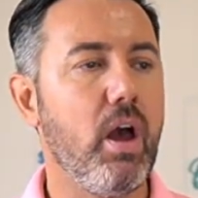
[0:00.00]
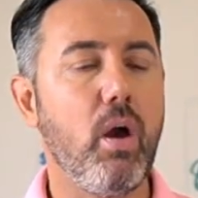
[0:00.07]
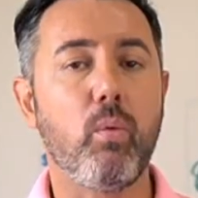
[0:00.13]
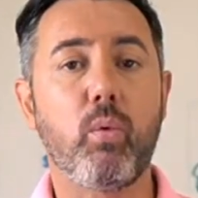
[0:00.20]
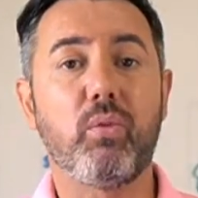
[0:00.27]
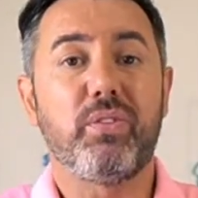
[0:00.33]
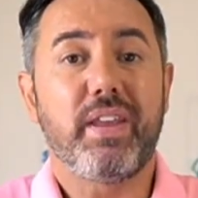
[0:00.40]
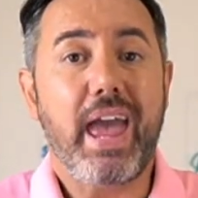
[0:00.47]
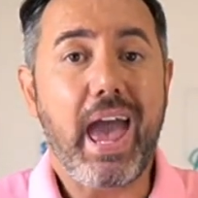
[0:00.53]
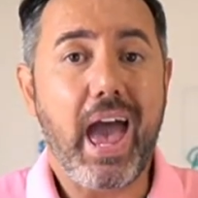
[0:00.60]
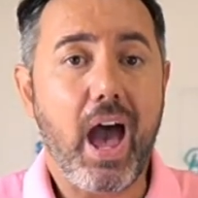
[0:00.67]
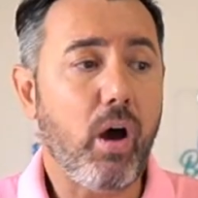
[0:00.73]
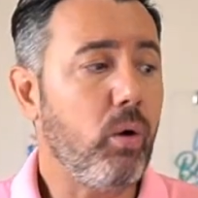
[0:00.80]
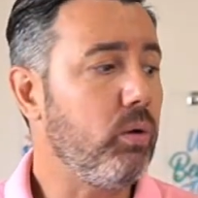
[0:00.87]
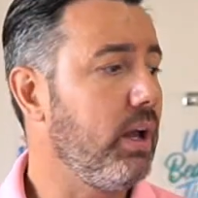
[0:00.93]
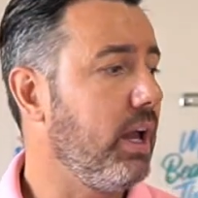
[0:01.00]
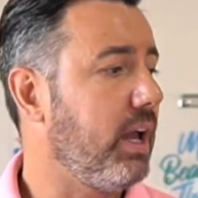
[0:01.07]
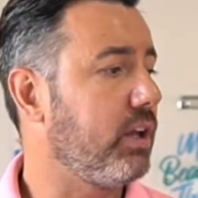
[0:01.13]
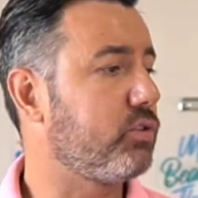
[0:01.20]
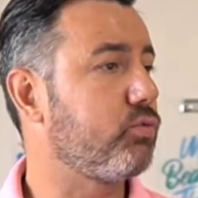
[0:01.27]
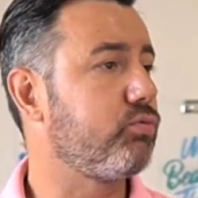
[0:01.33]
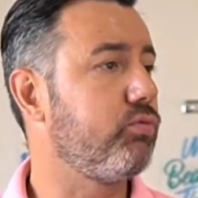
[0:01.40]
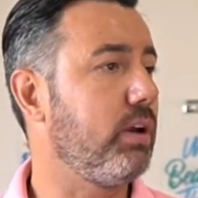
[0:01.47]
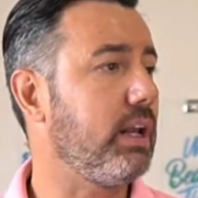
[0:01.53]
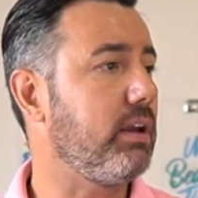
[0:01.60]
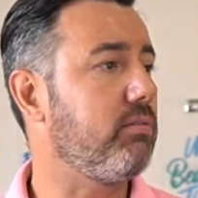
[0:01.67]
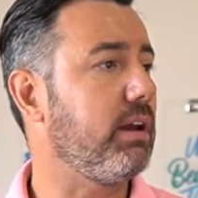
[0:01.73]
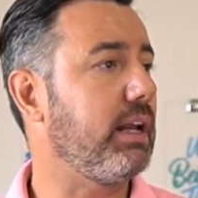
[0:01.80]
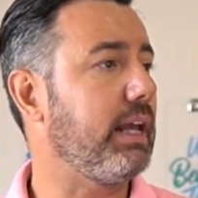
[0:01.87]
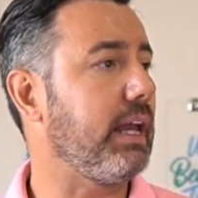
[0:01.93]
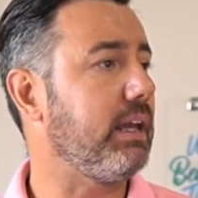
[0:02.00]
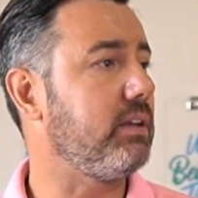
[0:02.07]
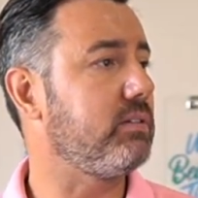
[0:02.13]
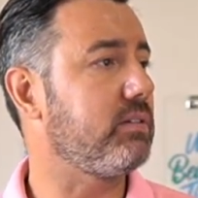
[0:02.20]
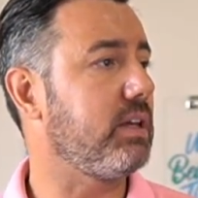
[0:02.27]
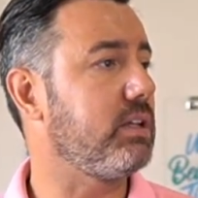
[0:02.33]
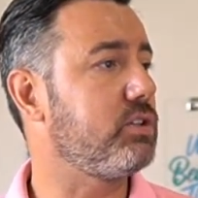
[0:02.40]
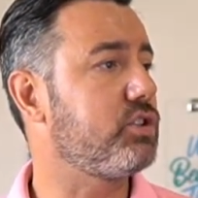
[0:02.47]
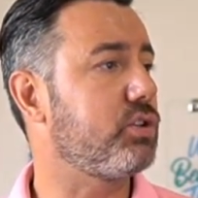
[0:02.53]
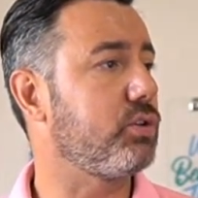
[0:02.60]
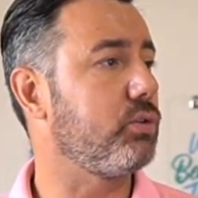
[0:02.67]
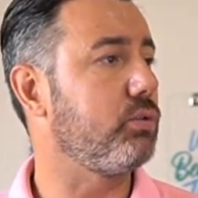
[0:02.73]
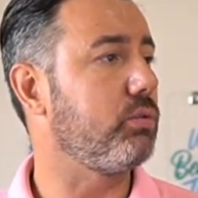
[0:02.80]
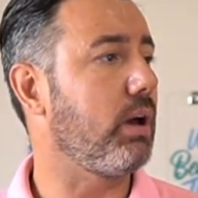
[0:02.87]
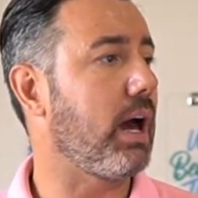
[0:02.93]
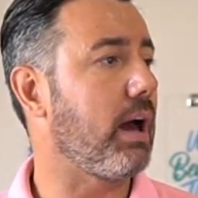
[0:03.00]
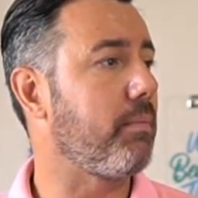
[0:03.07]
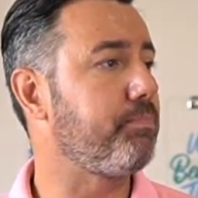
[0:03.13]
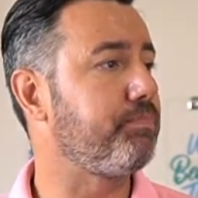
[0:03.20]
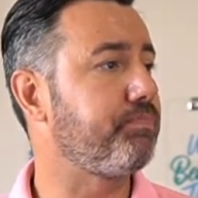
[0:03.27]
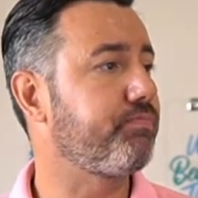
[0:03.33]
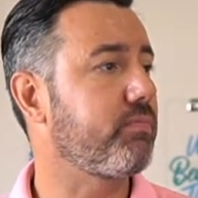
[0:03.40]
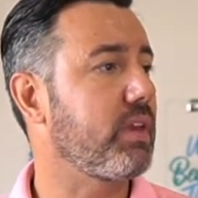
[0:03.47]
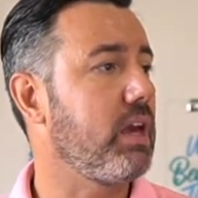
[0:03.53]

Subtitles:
Well, now it's really, really easy to